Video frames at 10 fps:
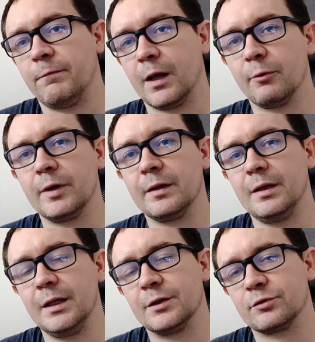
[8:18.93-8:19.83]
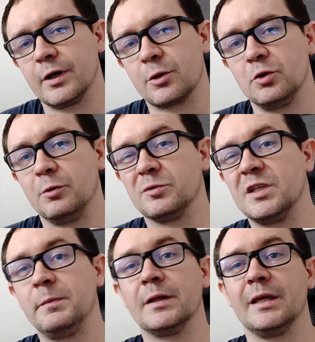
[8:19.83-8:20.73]
Following the introduction, you will
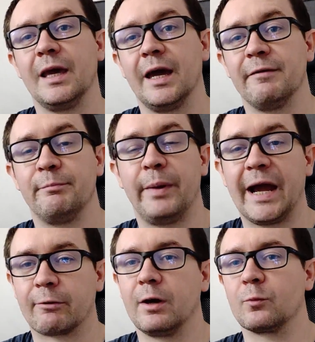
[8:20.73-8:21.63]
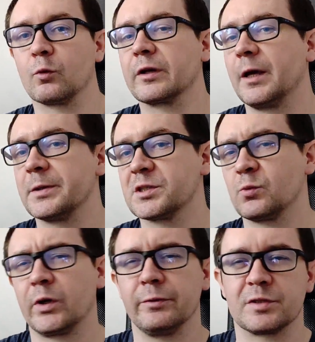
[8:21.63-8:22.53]
typically have background work. Now, this is
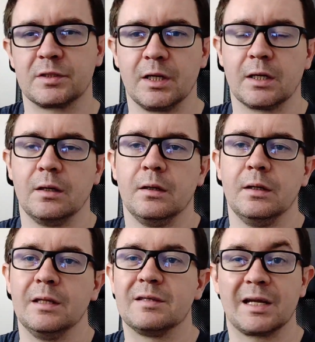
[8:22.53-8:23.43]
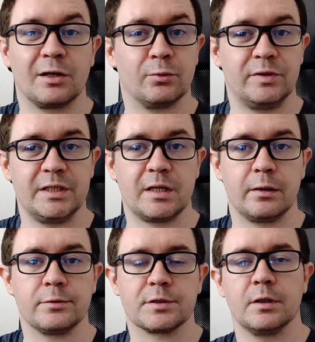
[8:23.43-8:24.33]
where you'll stick technical
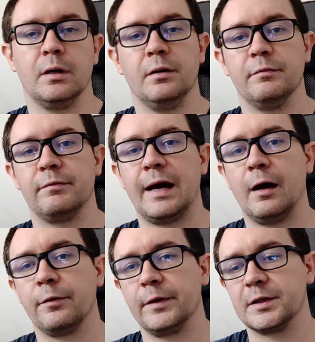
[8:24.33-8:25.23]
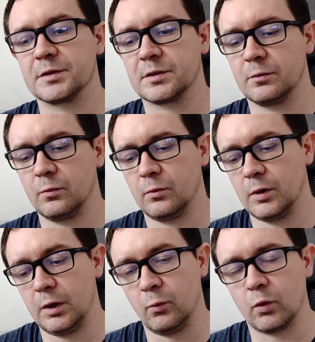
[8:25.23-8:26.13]
details of how things
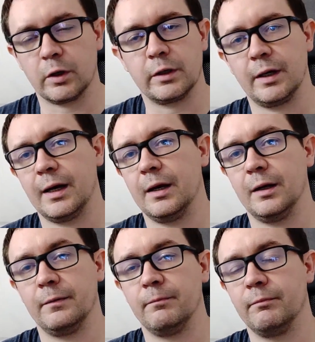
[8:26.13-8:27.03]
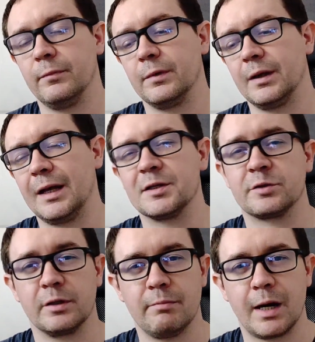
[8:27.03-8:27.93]
uh, work, uh, not
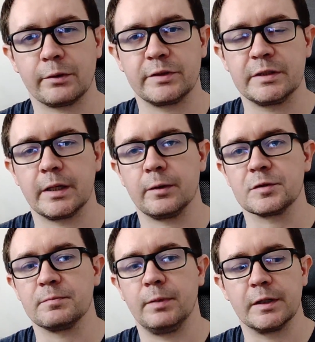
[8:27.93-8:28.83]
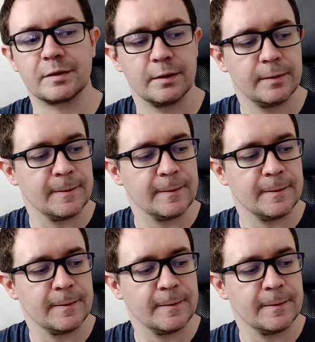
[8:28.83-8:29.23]
necessarily model details, but